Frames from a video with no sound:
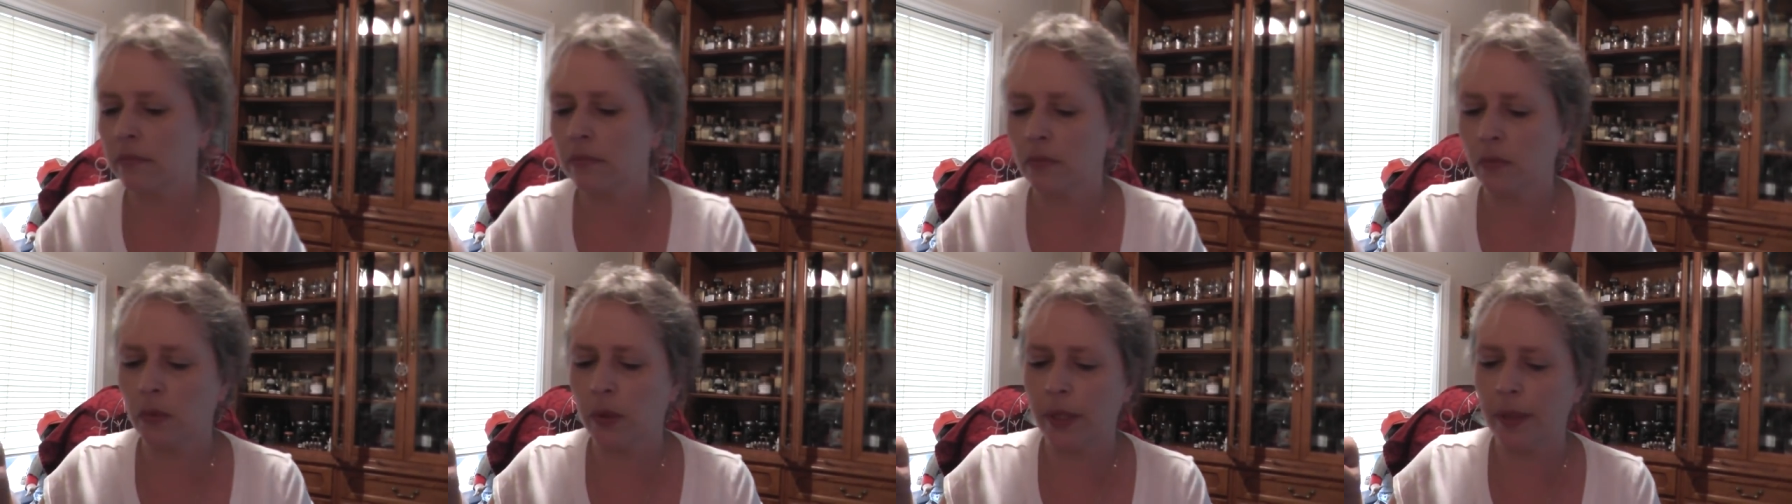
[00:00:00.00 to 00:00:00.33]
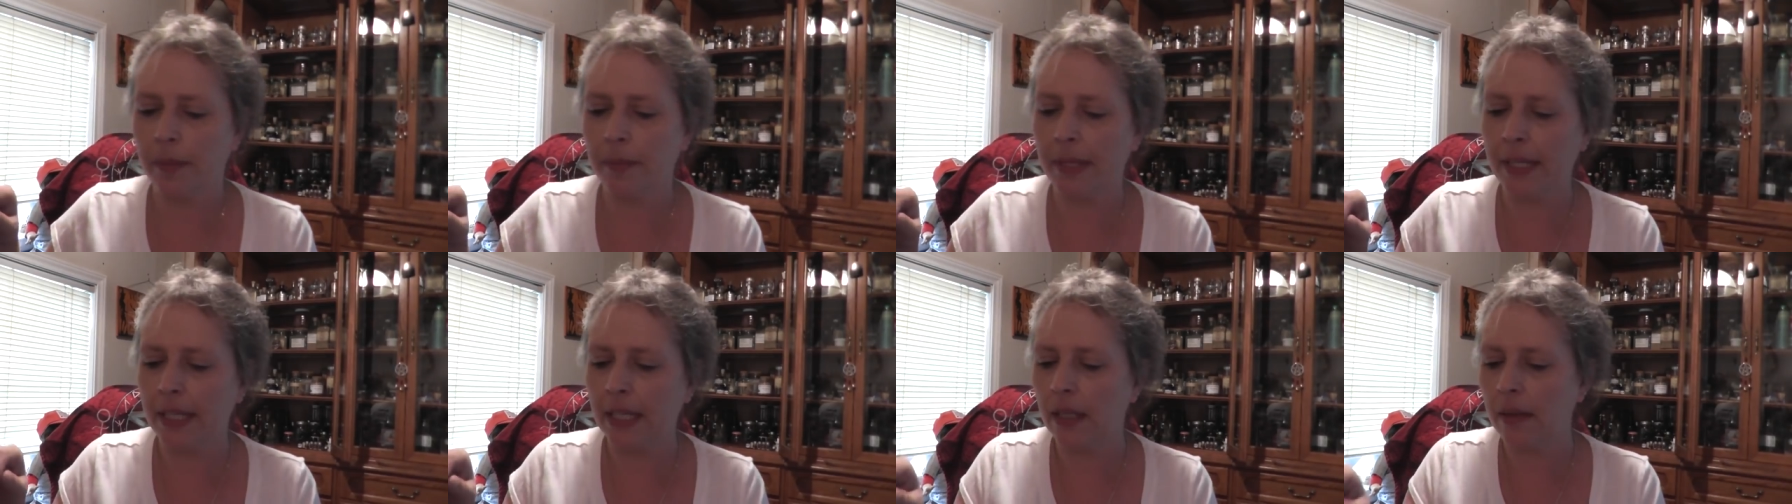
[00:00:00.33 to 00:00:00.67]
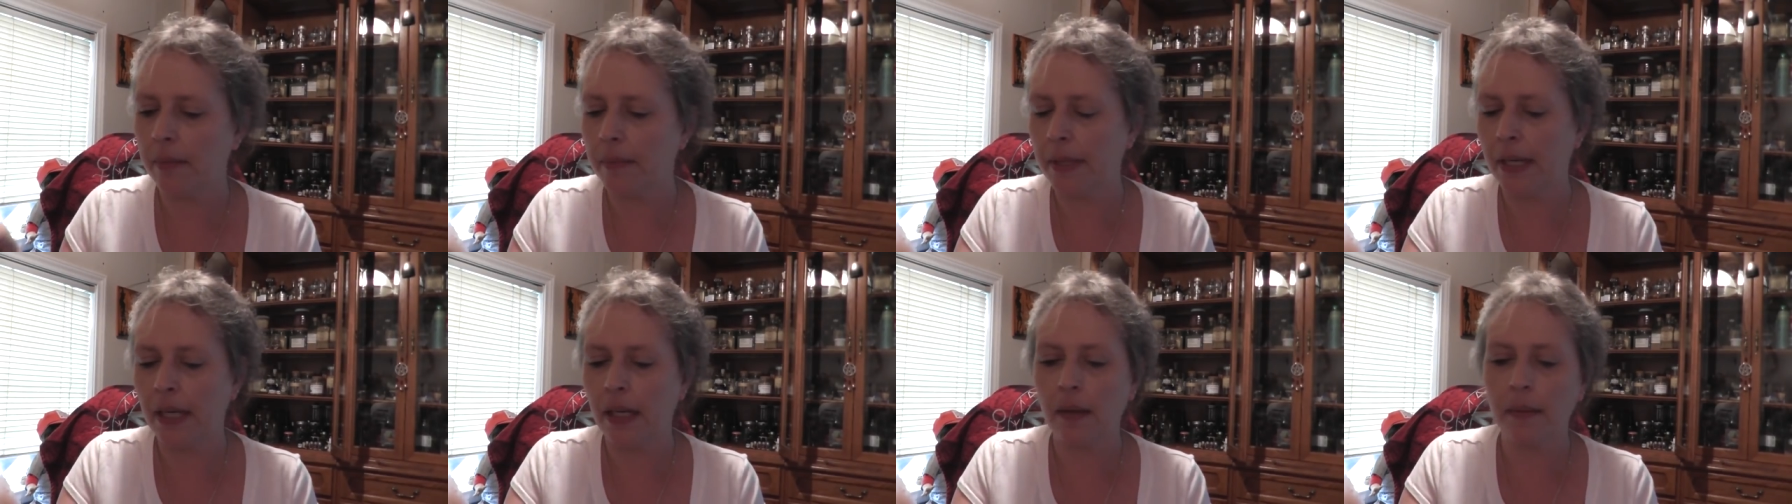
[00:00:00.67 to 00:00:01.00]
Where did my
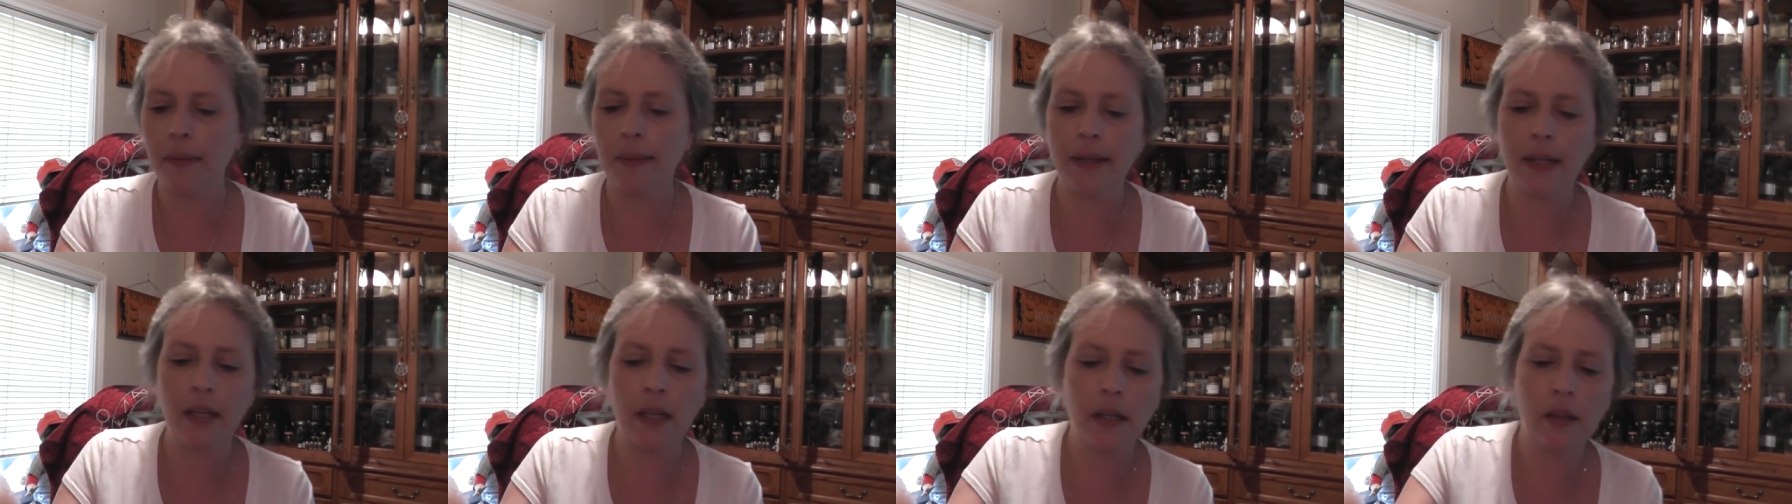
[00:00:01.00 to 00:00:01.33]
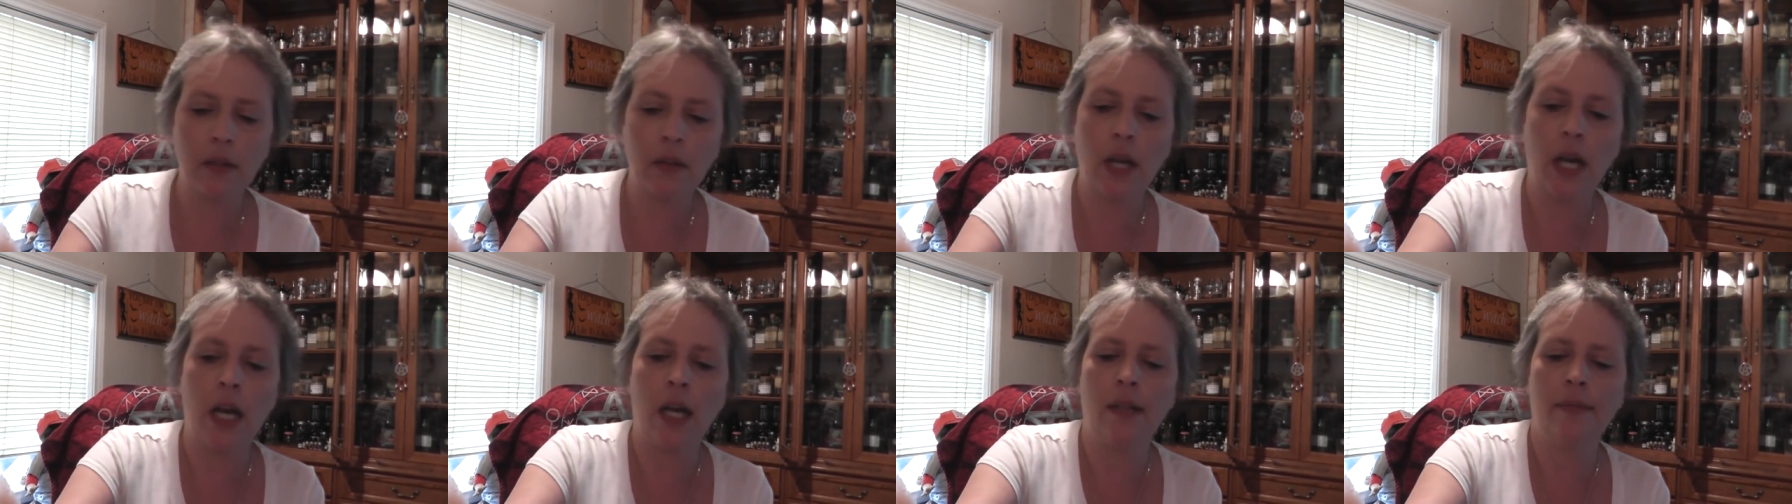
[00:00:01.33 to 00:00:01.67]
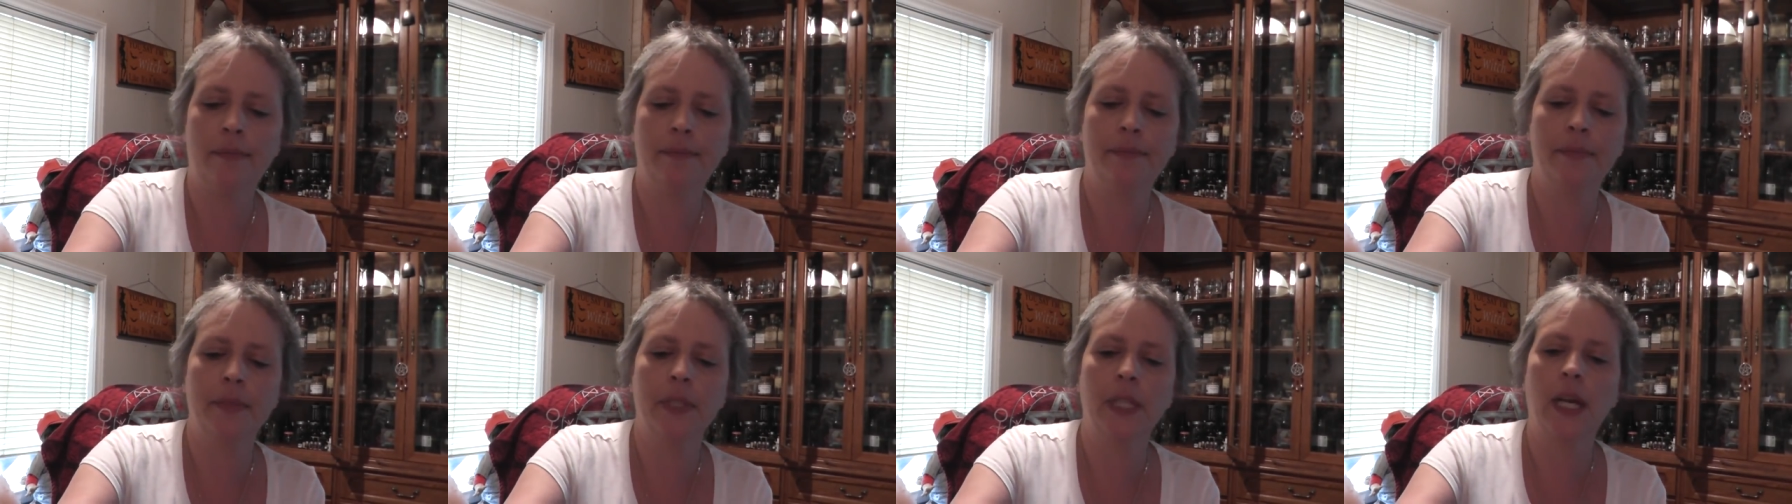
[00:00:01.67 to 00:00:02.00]
gum arabic go? Ah,
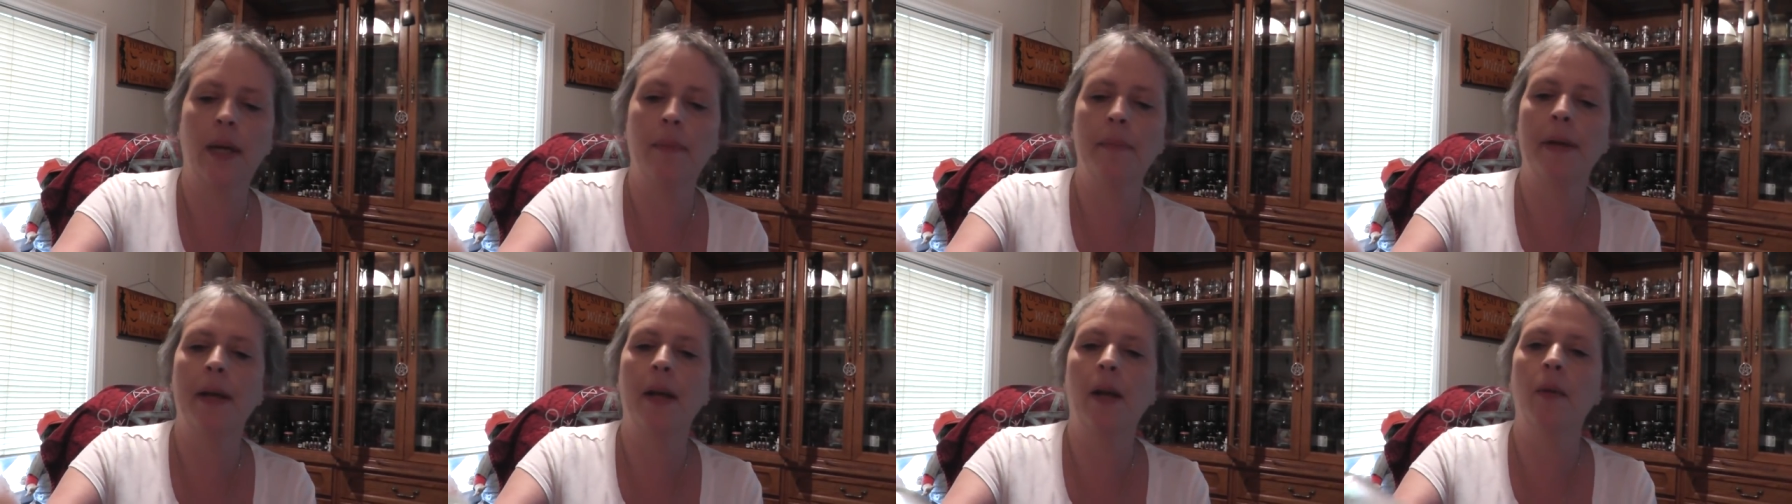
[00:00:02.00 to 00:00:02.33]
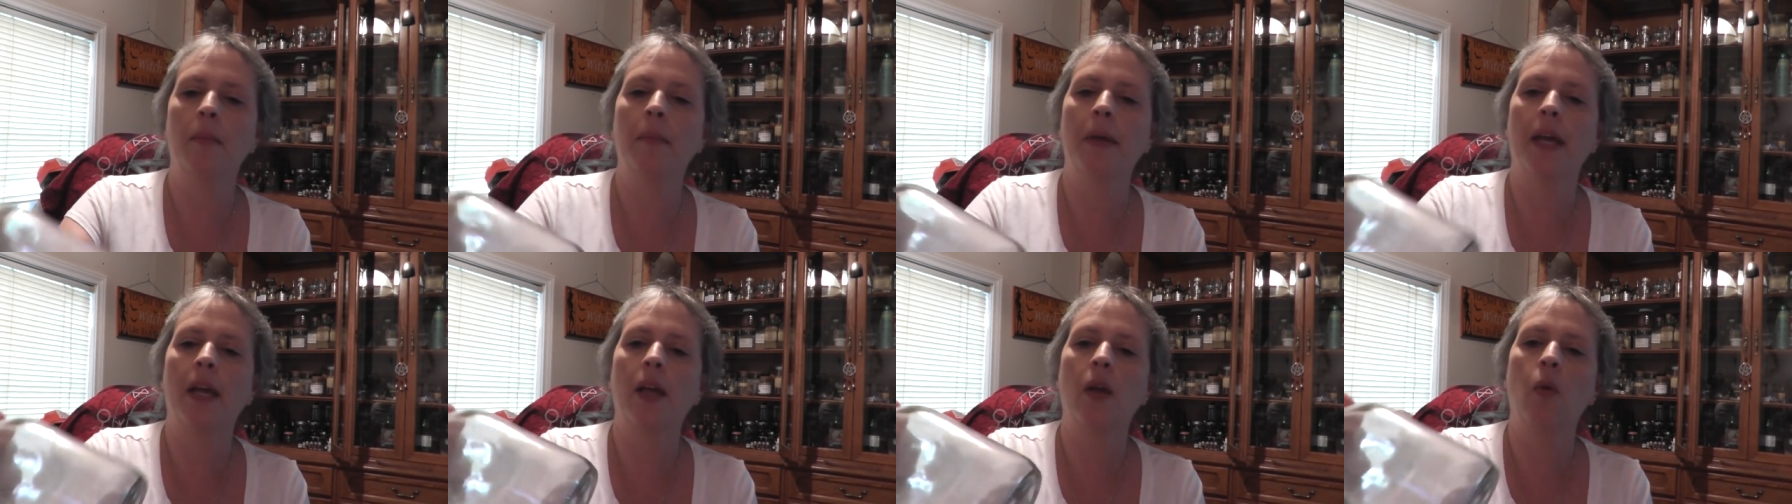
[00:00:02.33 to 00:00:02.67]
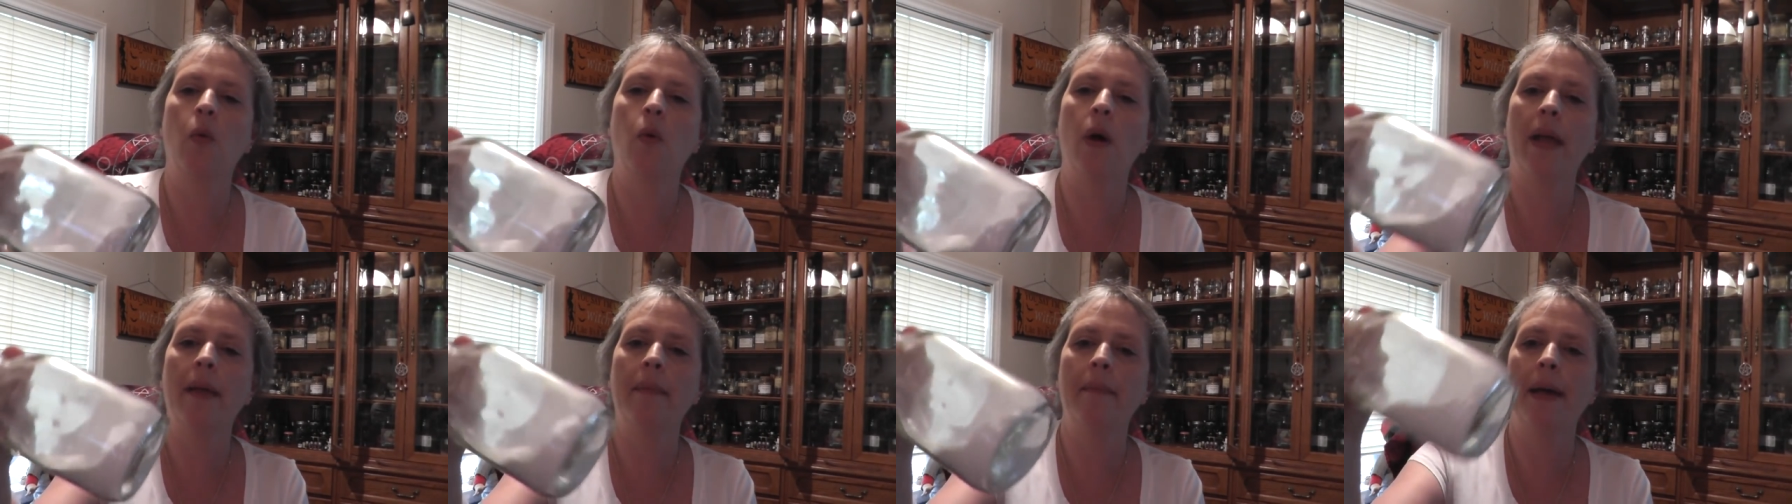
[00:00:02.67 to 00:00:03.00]
gum arabic
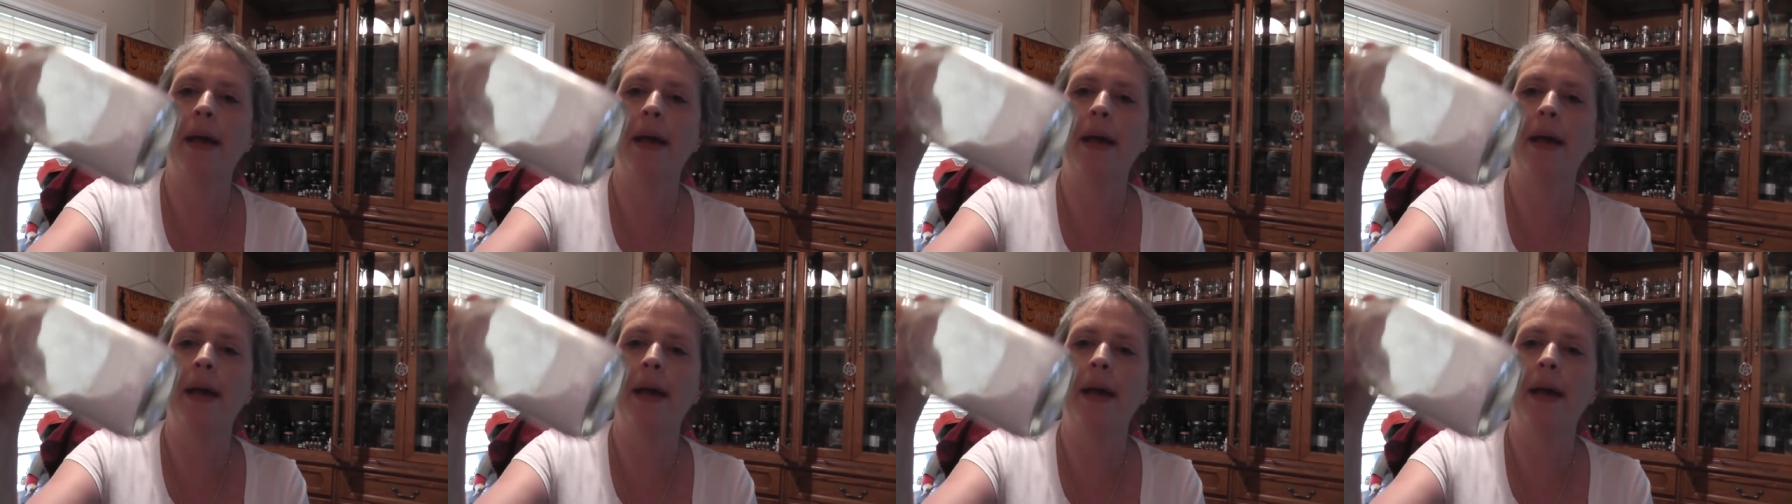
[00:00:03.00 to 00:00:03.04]
white